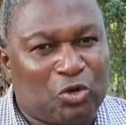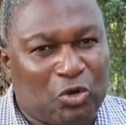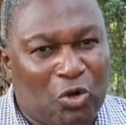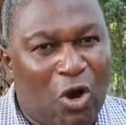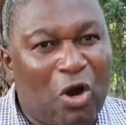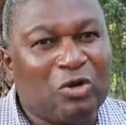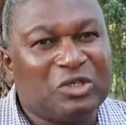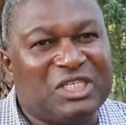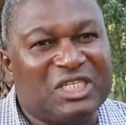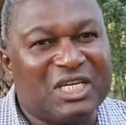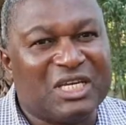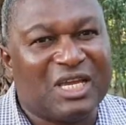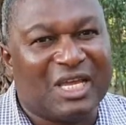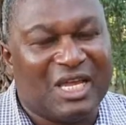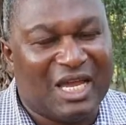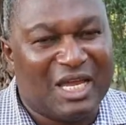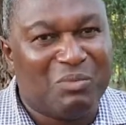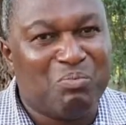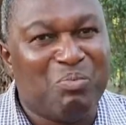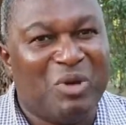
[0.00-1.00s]
coaching
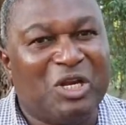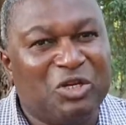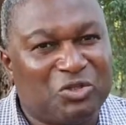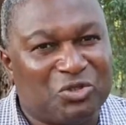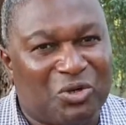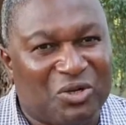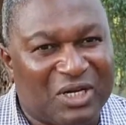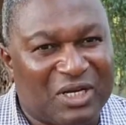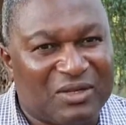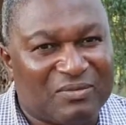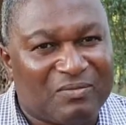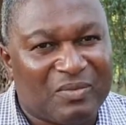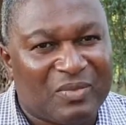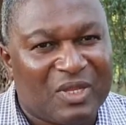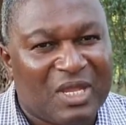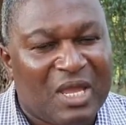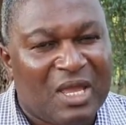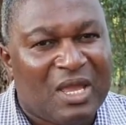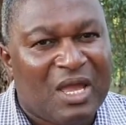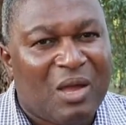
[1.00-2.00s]
and mentoring.
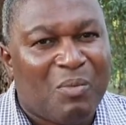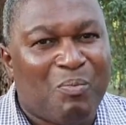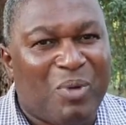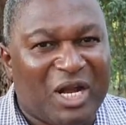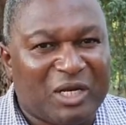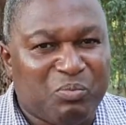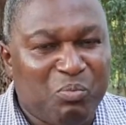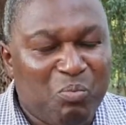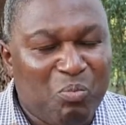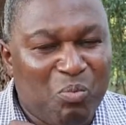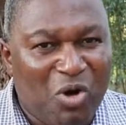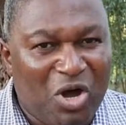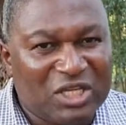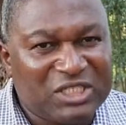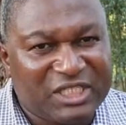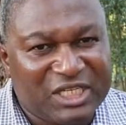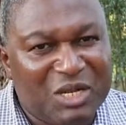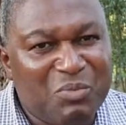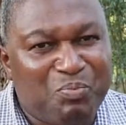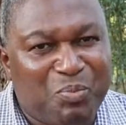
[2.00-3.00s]
But
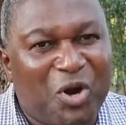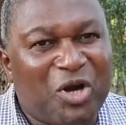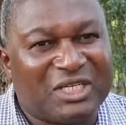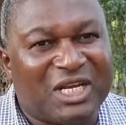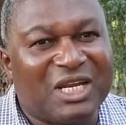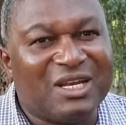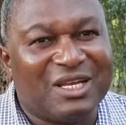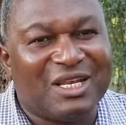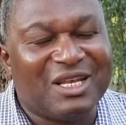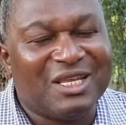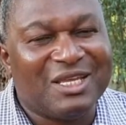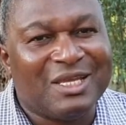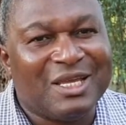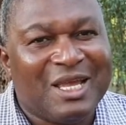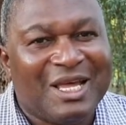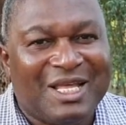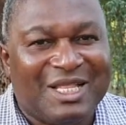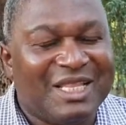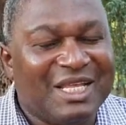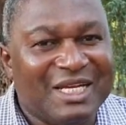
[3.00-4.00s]
most importantly,
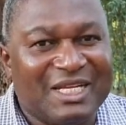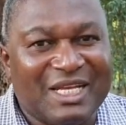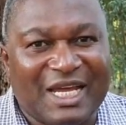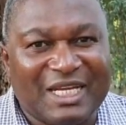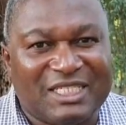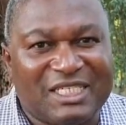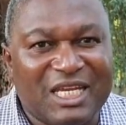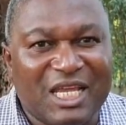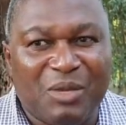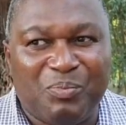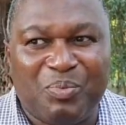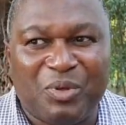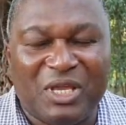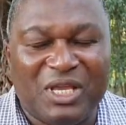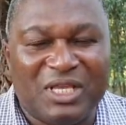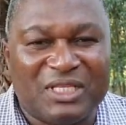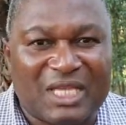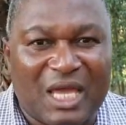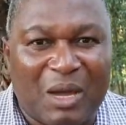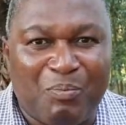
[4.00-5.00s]
leadership
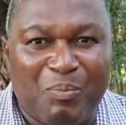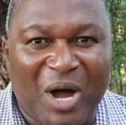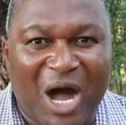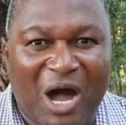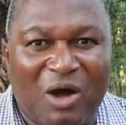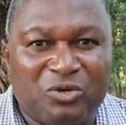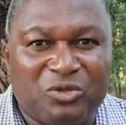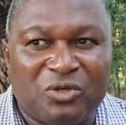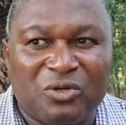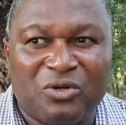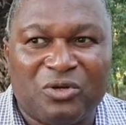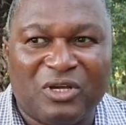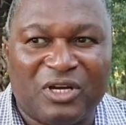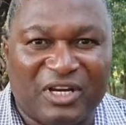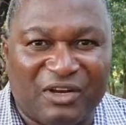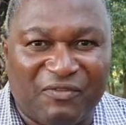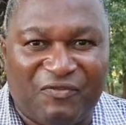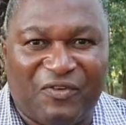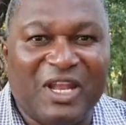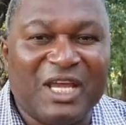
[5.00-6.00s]
is about
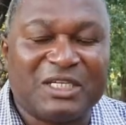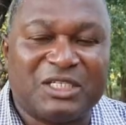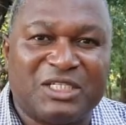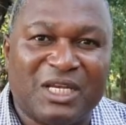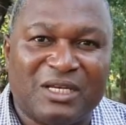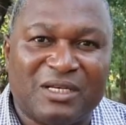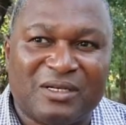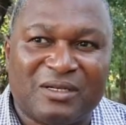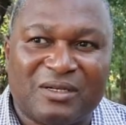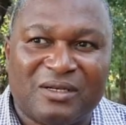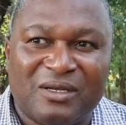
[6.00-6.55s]
reflection.